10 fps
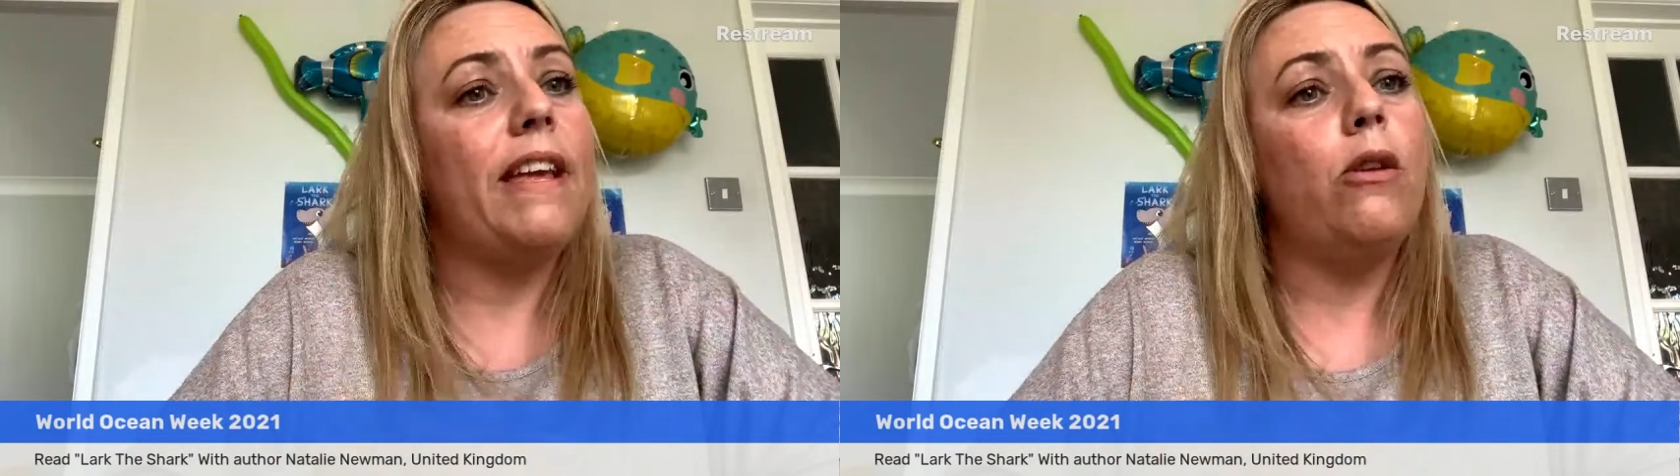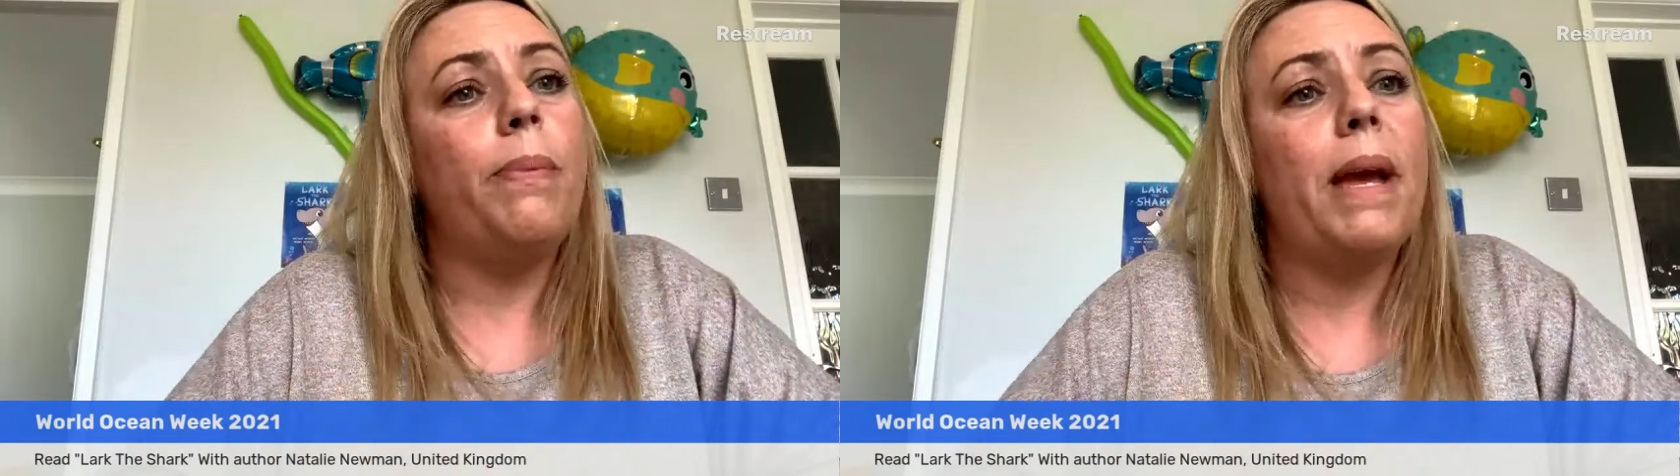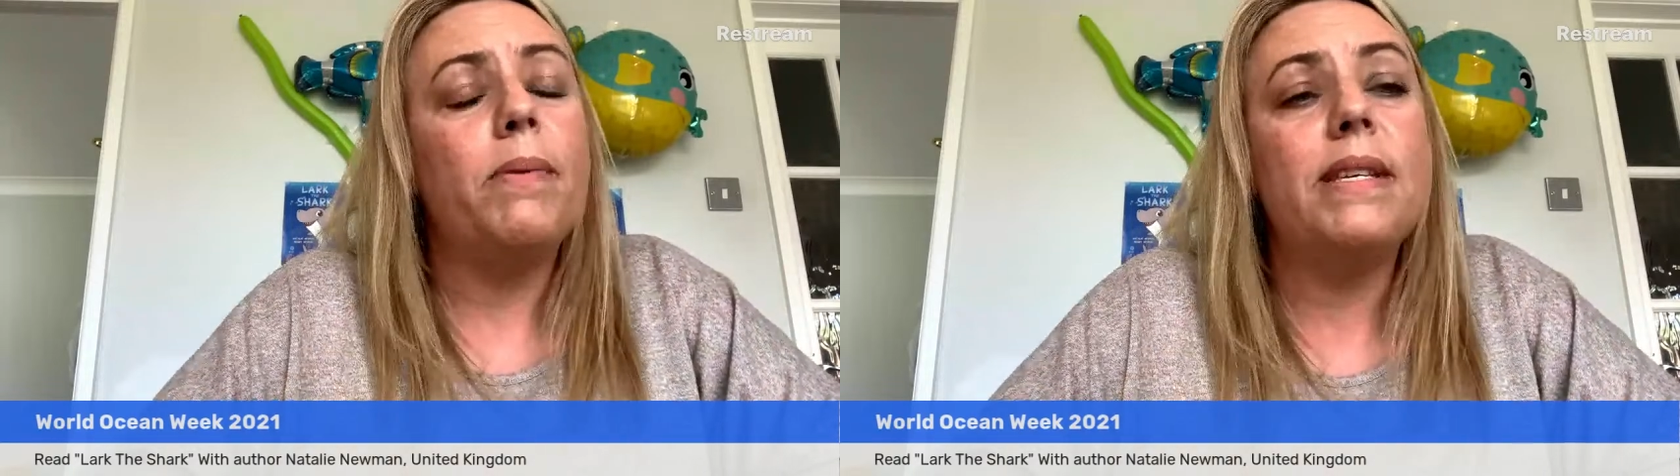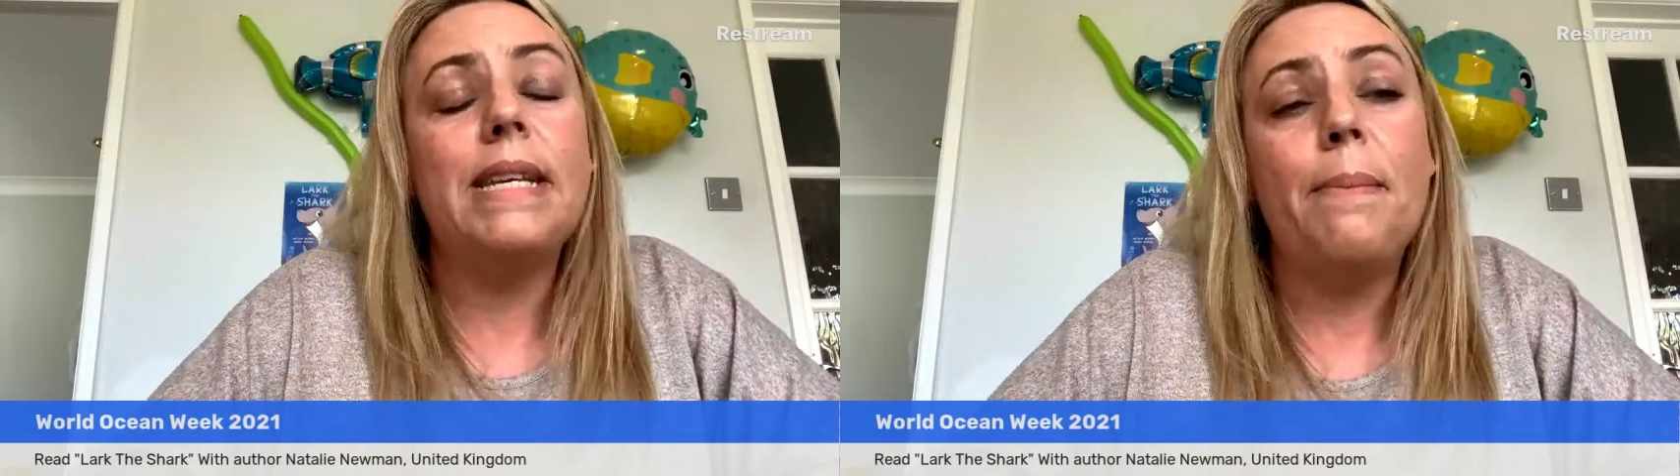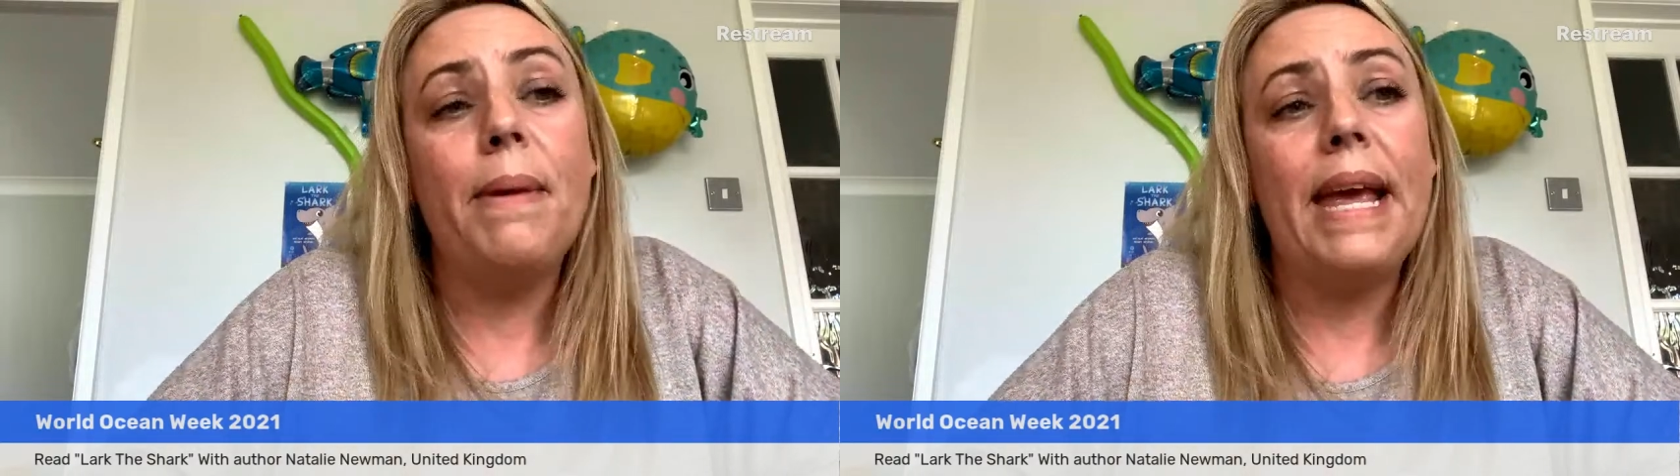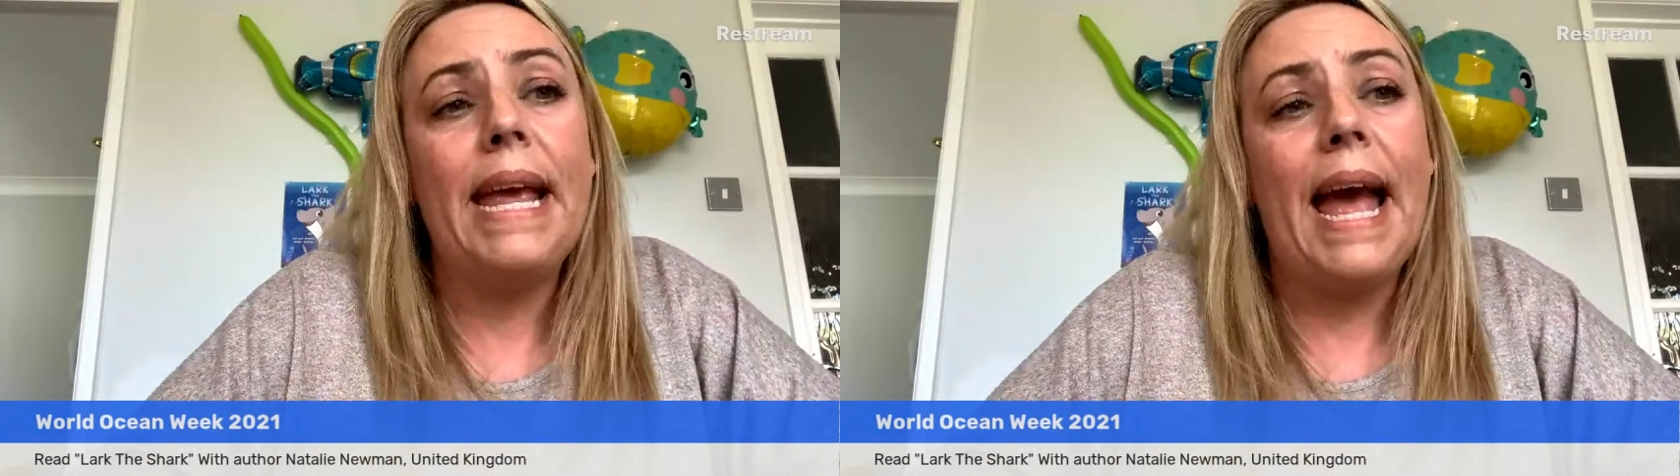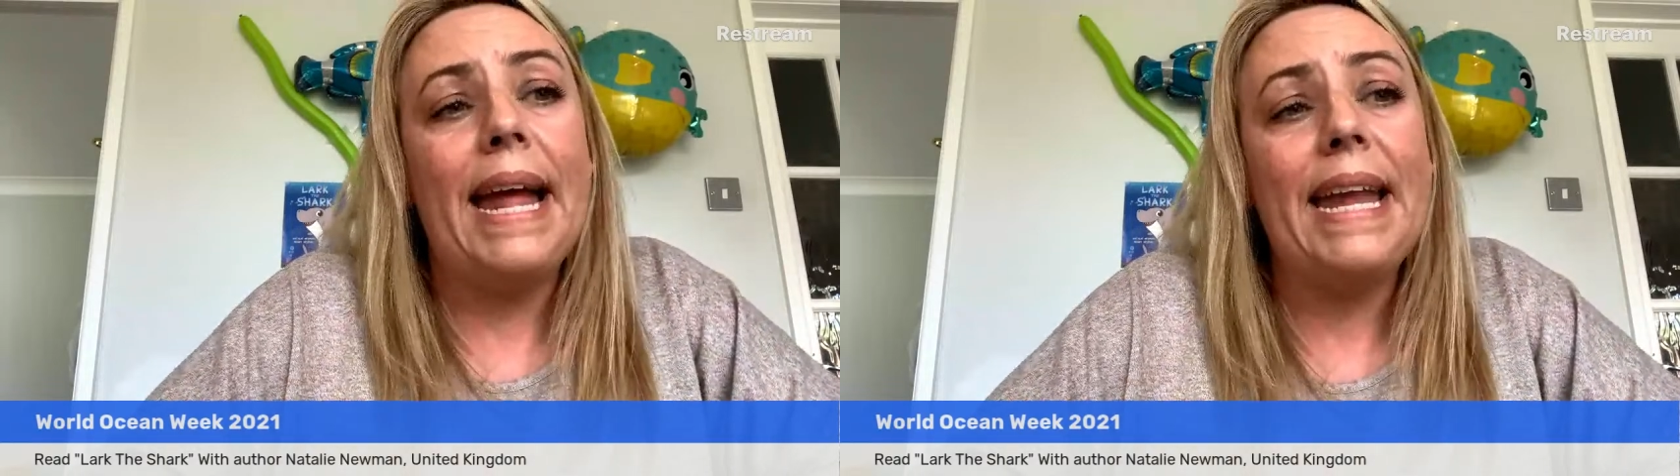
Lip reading: I think you'll be able to see me